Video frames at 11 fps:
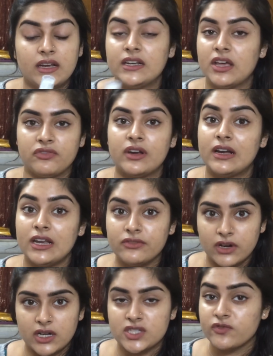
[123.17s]
it definitely
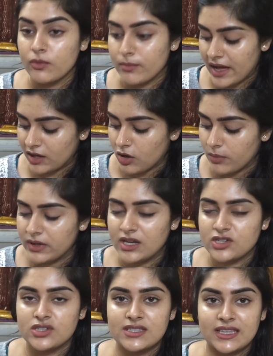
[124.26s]
works for my
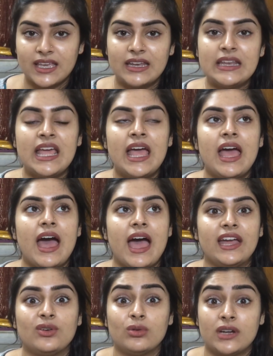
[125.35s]
combination skin.
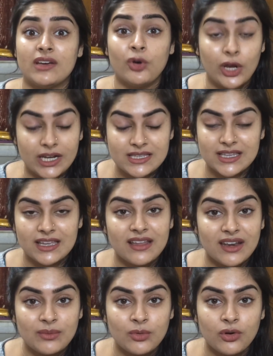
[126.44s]
I don't have oily skin
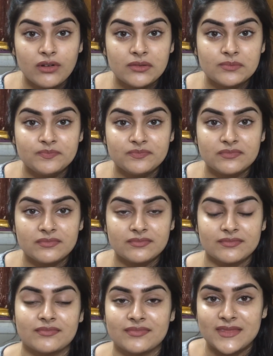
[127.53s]
anymore,
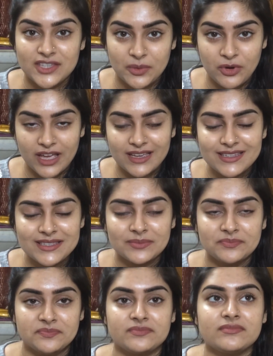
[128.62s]
surprise,
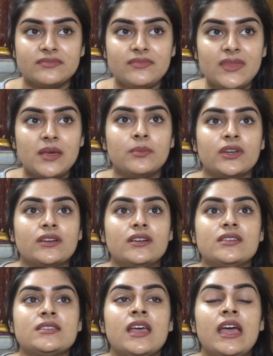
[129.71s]

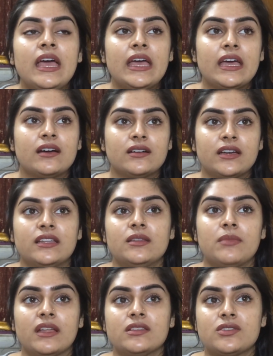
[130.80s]
because in the
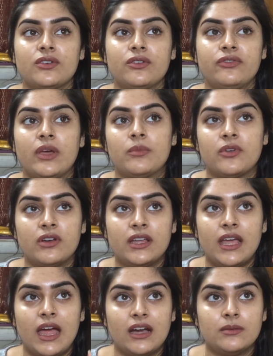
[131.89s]
months of
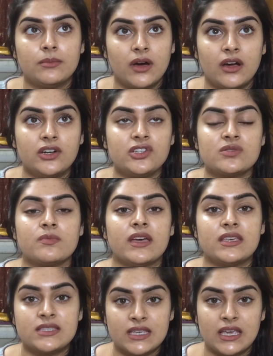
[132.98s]
February and March,
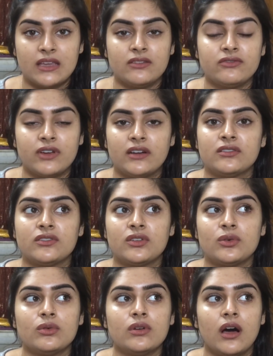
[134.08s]
my skin went
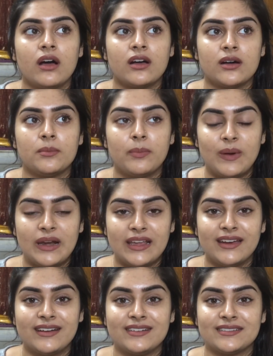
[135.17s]
through a
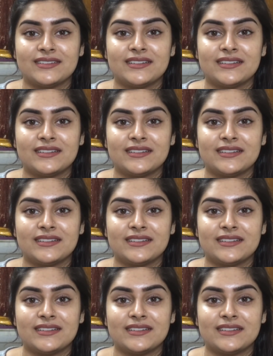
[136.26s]
complete